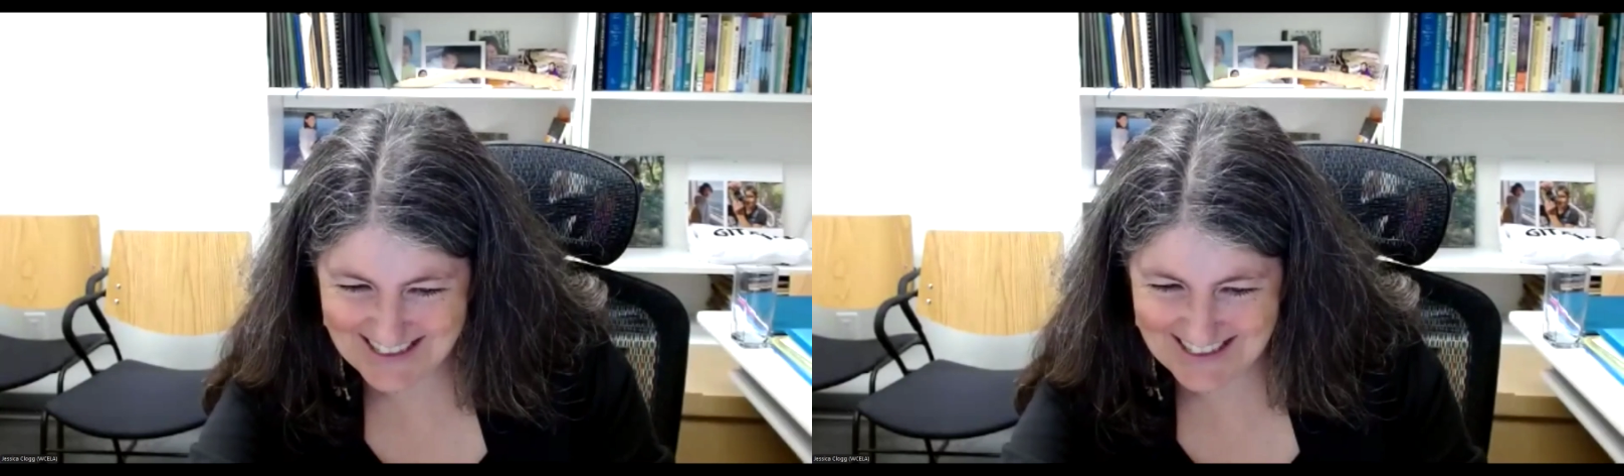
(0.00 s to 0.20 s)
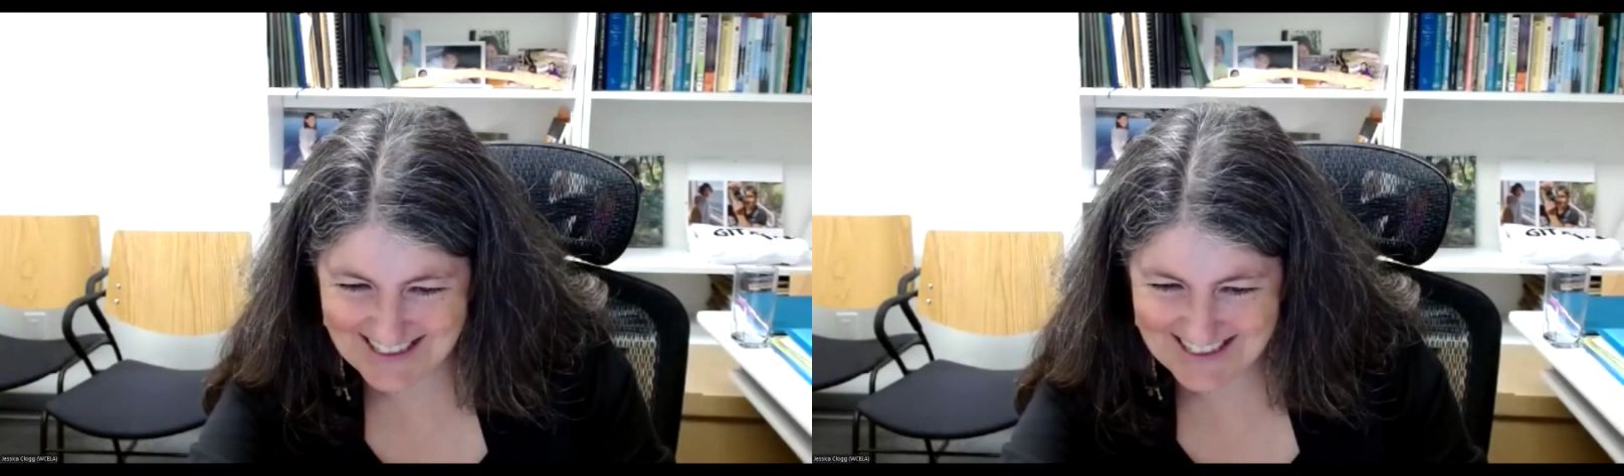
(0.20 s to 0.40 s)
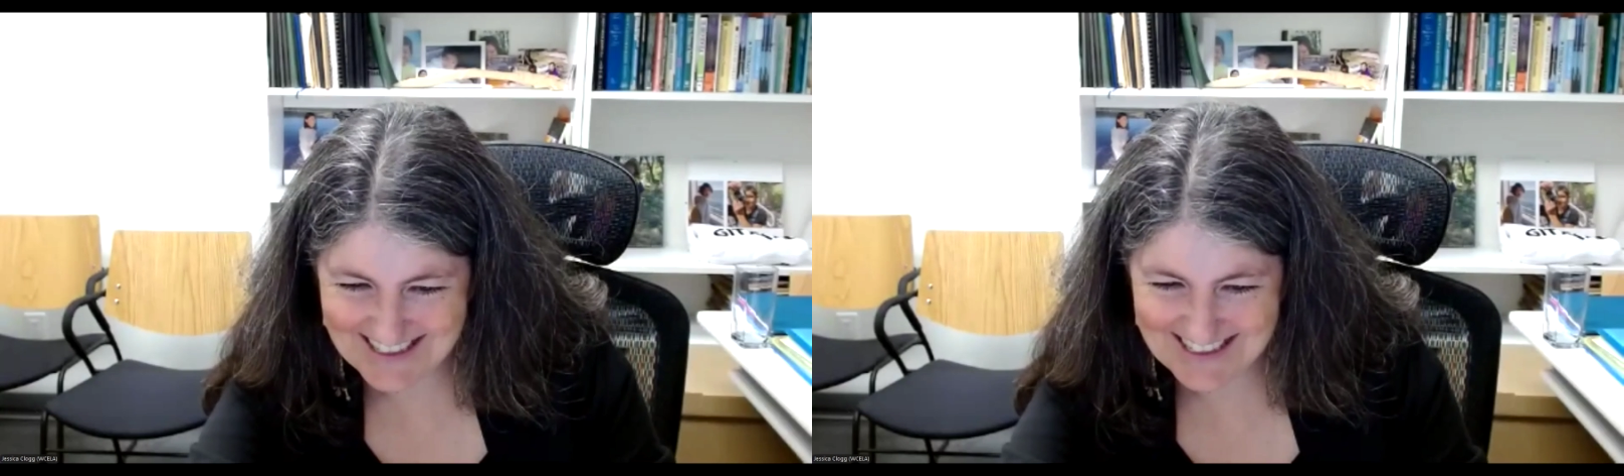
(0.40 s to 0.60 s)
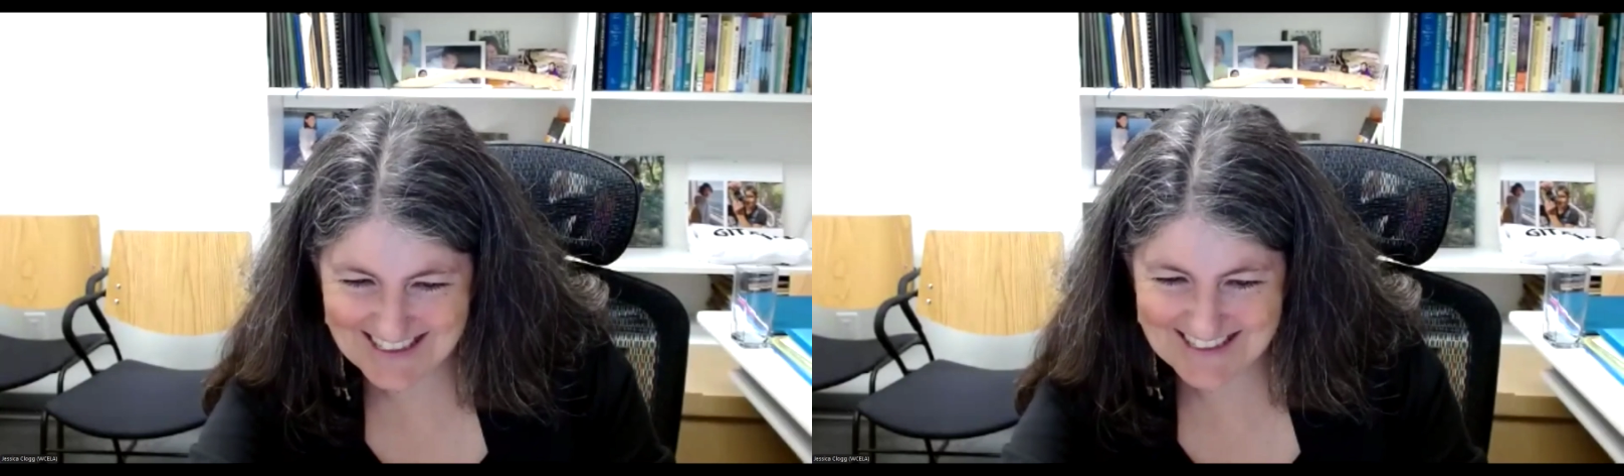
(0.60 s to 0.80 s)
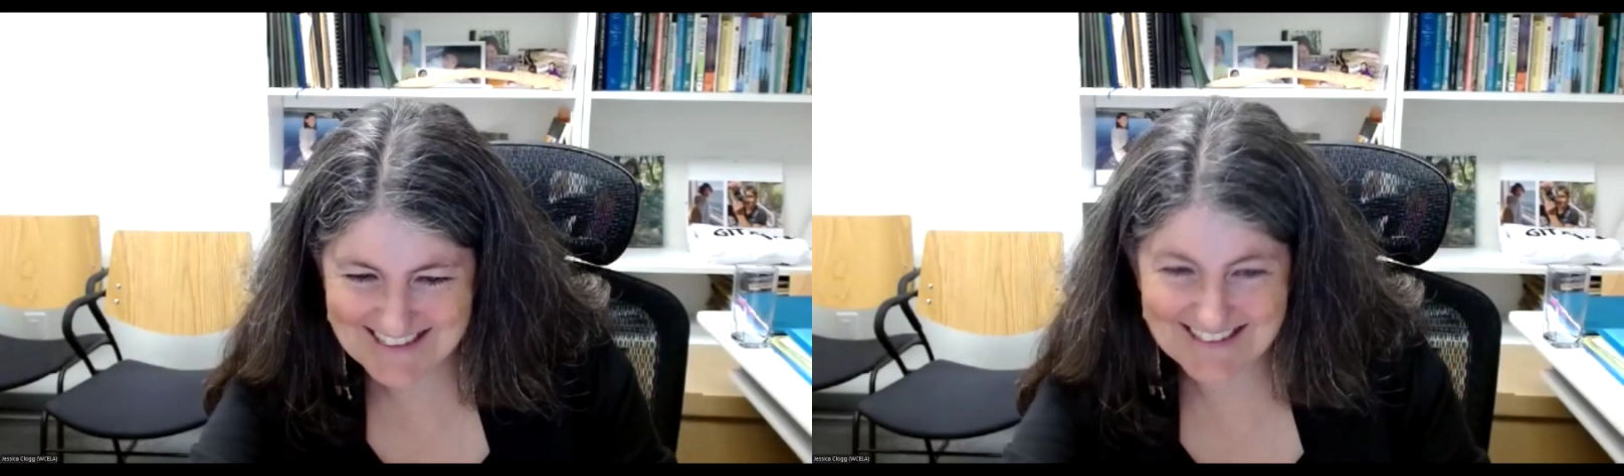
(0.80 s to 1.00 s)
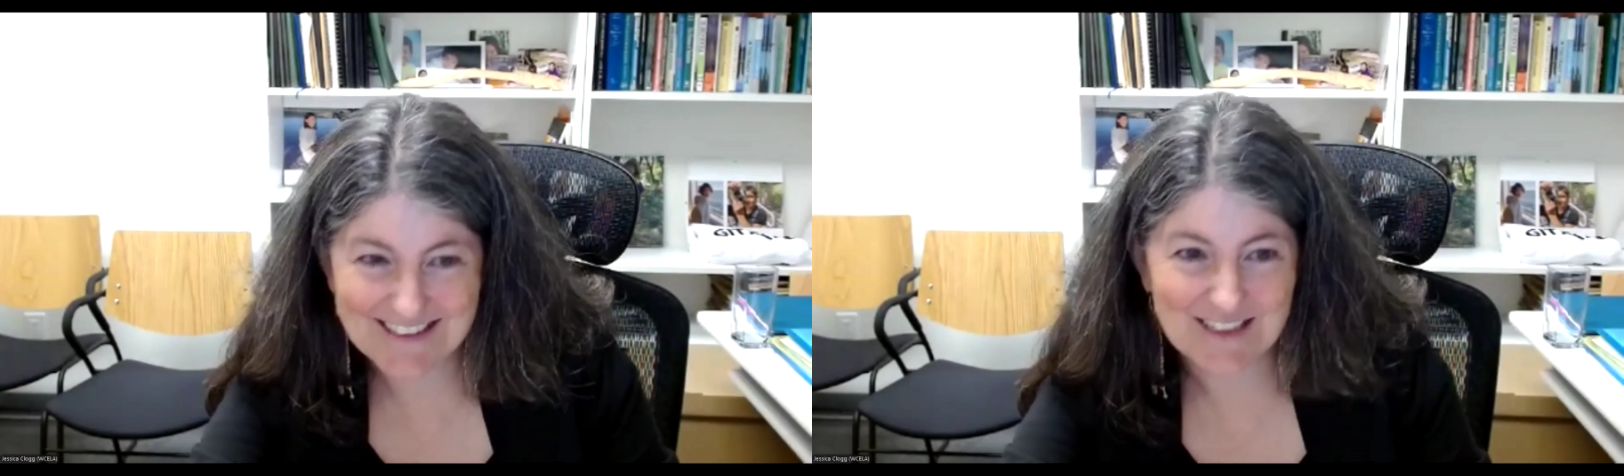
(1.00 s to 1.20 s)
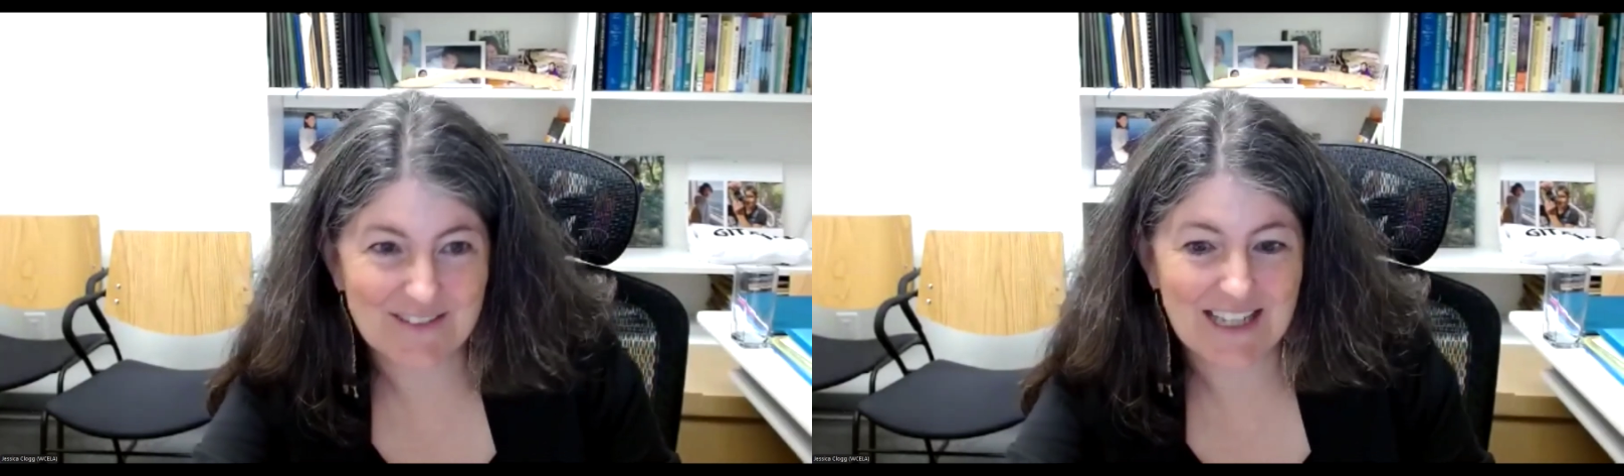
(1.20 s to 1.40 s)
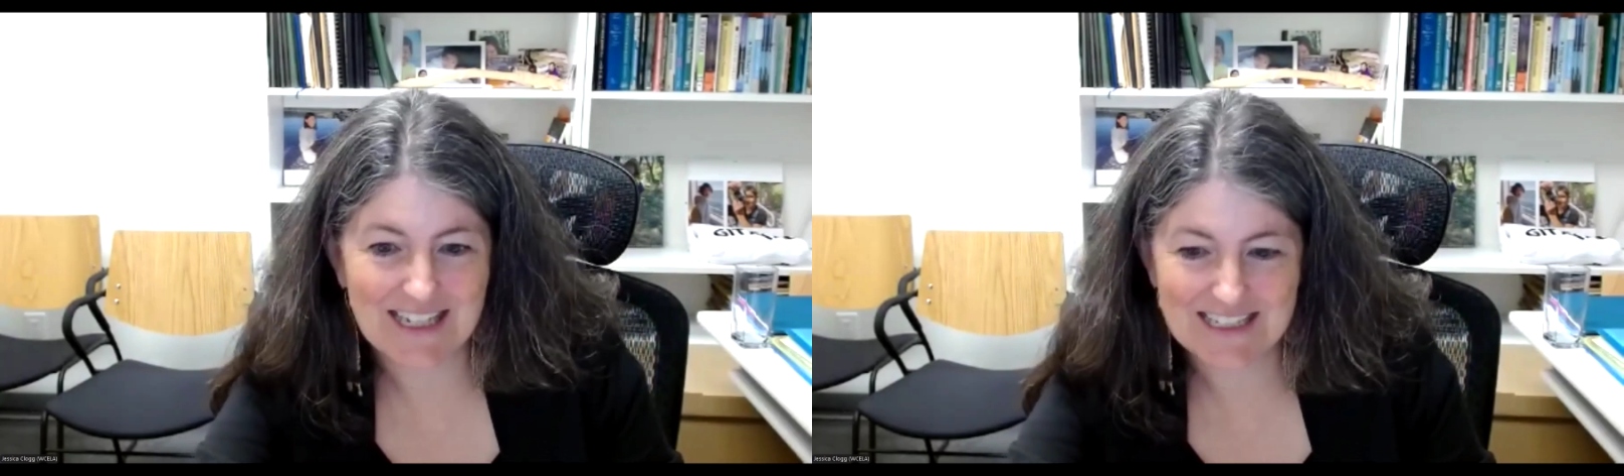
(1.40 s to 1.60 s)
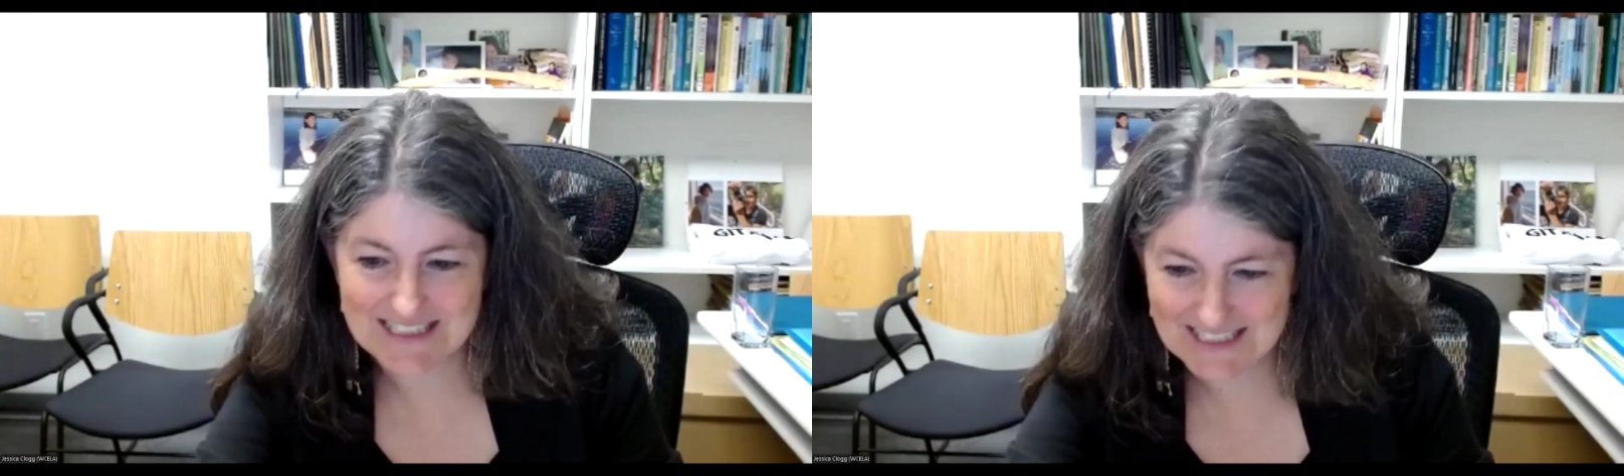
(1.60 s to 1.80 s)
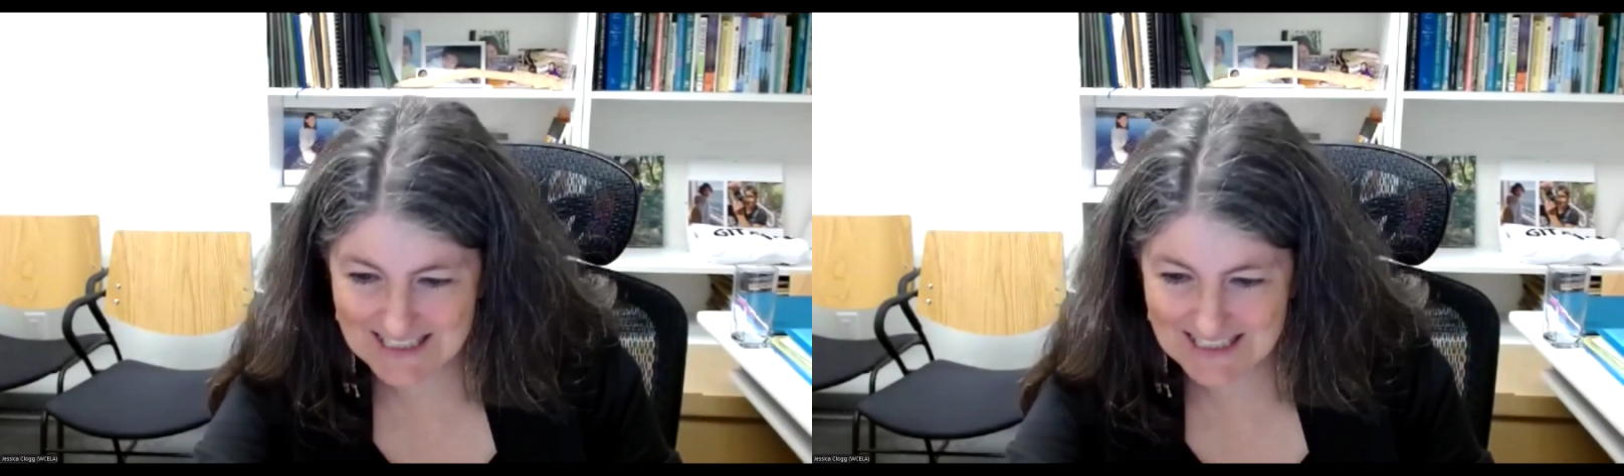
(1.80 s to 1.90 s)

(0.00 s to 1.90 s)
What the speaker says: let's just see if that